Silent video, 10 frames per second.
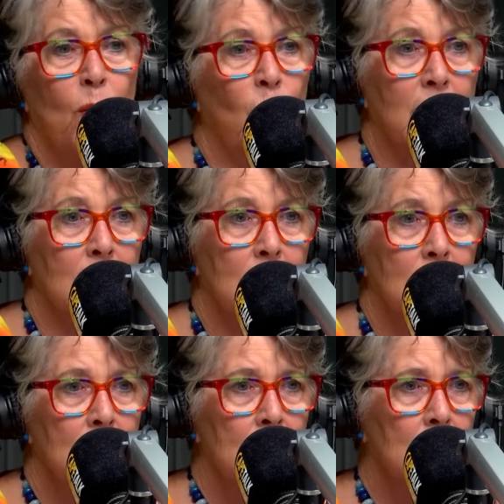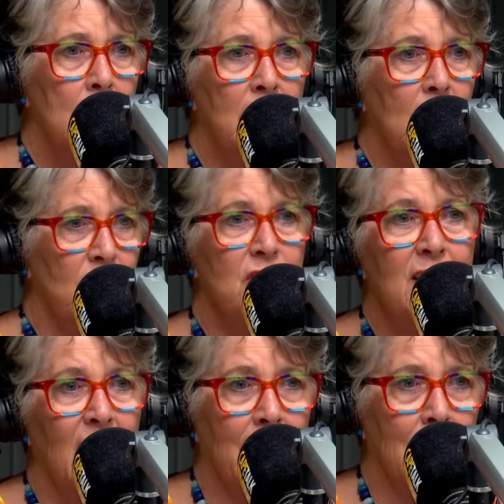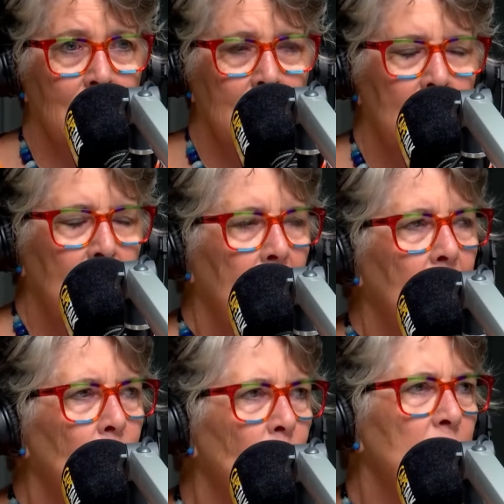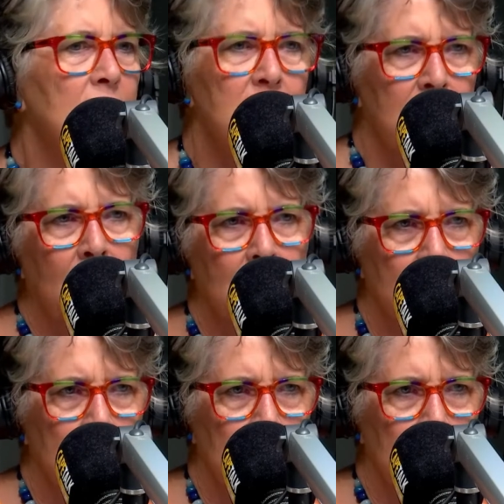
boiled and on the side, or it's a salad.